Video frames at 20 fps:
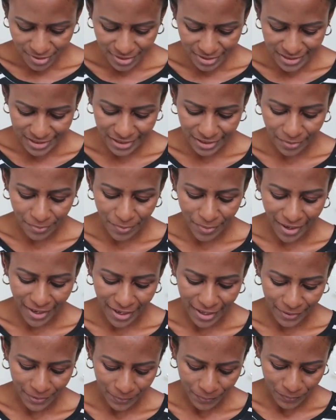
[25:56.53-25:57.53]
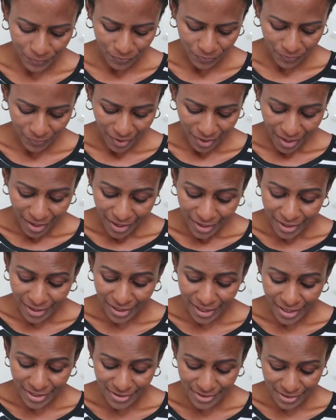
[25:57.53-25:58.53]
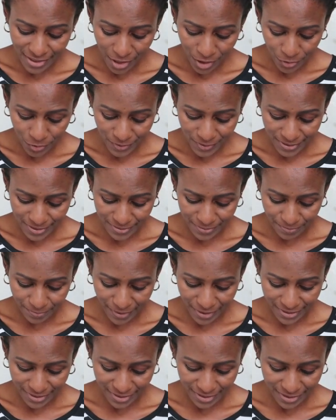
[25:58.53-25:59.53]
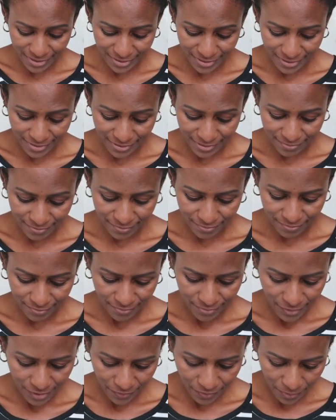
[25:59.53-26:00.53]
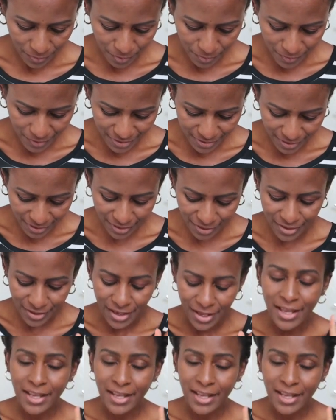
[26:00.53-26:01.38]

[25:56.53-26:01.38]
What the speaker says: Tee by Glasshouse Patterns, if I'm not mistaken.